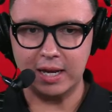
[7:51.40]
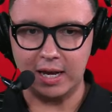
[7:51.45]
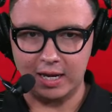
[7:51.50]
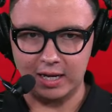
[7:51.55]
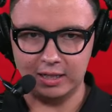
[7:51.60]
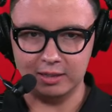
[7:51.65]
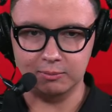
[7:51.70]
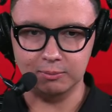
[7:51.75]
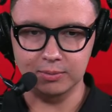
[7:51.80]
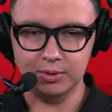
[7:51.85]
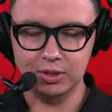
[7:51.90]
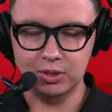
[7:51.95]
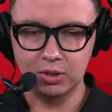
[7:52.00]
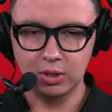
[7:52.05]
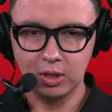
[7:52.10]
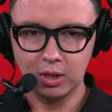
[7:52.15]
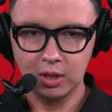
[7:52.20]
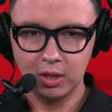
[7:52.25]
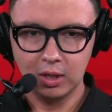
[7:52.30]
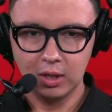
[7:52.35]
games
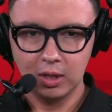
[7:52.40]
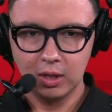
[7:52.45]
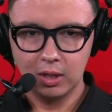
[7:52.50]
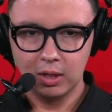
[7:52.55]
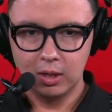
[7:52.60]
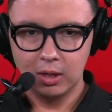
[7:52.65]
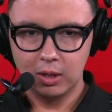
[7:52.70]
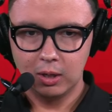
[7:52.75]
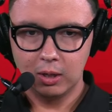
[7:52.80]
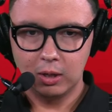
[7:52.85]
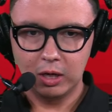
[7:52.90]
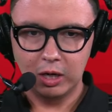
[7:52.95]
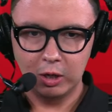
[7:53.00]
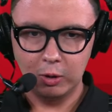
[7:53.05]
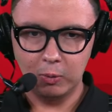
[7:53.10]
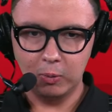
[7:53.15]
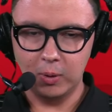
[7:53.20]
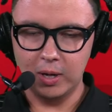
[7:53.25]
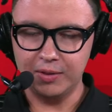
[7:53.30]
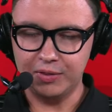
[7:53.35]

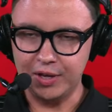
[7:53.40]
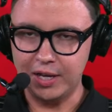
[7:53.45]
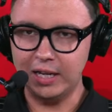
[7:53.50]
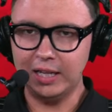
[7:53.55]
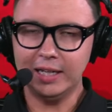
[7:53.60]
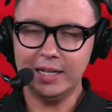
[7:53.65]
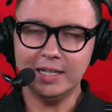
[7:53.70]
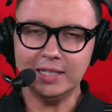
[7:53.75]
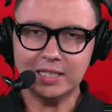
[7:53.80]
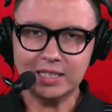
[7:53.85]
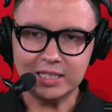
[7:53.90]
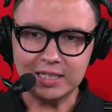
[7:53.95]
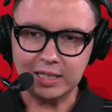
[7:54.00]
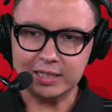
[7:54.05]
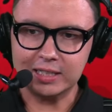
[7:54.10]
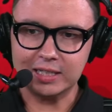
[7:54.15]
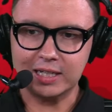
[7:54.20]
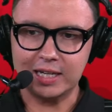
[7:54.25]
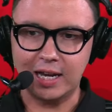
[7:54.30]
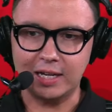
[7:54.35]
with at least
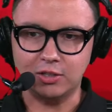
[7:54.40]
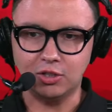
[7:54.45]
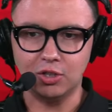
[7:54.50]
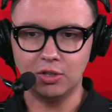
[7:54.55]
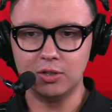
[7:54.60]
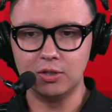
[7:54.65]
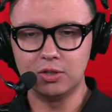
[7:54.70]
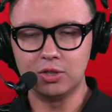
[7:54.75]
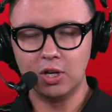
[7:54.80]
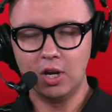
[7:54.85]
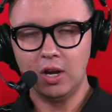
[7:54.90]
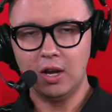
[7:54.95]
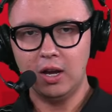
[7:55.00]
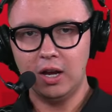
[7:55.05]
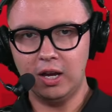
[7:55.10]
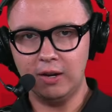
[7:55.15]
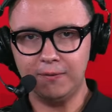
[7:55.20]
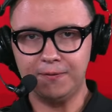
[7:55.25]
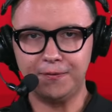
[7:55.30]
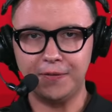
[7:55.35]
6 catches
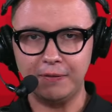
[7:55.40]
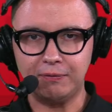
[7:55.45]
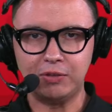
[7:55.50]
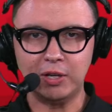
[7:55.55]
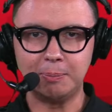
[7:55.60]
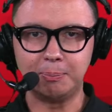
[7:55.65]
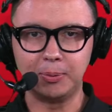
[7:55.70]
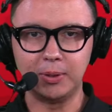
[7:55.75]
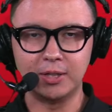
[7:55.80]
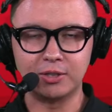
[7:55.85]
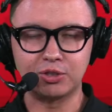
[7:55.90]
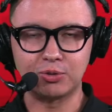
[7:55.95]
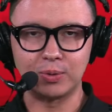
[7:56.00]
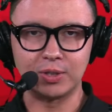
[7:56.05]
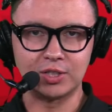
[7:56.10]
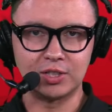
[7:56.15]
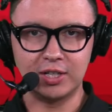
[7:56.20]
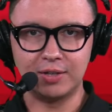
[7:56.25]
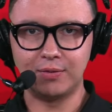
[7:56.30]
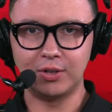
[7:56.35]
and 50-plus
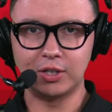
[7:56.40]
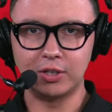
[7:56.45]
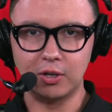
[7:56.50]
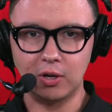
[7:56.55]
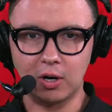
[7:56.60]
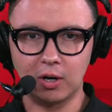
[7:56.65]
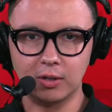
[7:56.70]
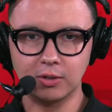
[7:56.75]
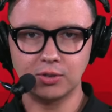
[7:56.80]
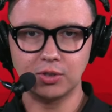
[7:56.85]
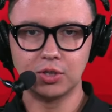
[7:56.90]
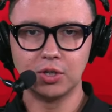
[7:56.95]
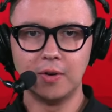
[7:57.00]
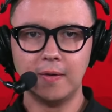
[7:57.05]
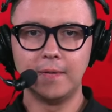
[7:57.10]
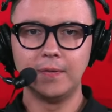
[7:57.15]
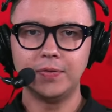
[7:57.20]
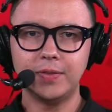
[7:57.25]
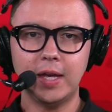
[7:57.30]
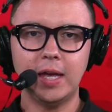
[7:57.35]
receiving yards.
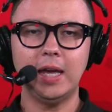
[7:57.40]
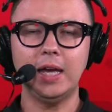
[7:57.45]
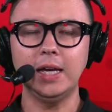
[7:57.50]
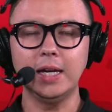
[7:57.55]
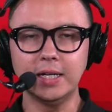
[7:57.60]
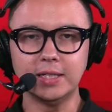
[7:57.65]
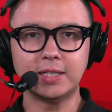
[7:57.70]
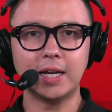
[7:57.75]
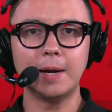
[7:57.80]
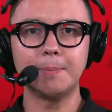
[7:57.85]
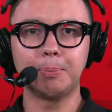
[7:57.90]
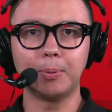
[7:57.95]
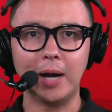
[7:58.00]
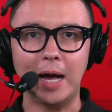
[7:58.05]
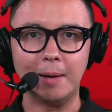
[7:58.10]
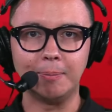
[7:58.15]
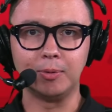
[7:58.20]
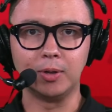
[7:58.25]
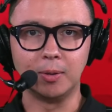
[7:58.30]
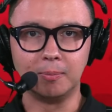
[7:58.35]
He is a
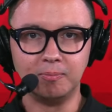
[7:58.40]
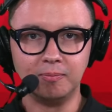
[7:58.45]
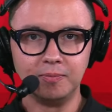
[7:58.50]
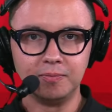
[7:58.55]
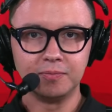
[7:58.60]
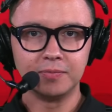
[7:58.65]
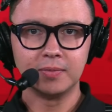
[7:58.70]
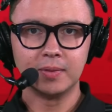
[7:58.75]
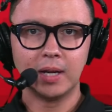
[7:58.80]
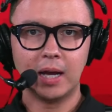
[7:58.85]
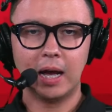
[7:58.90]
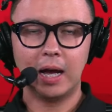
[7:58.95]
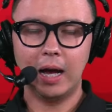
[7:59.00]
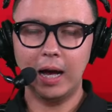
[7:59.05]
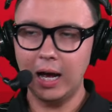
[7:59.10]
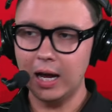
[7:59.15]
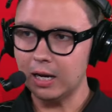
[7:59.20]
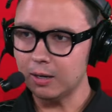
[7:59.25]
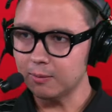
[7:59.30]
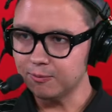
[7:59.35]
problem.
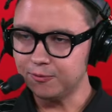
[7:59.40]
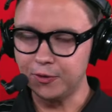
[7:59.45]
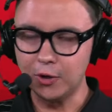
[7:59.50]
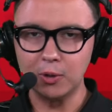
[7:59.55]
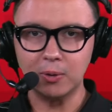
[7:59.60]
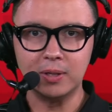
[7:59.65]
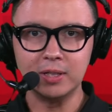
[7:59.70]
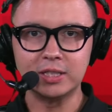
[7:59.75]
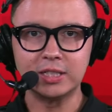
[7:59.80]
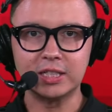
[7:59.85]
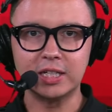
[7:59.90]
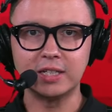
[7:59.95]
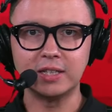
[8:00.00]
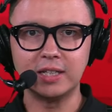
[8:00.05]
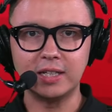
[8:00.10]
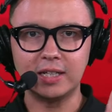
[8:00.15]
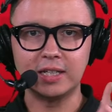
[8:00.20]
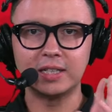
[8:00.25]
I am focusing the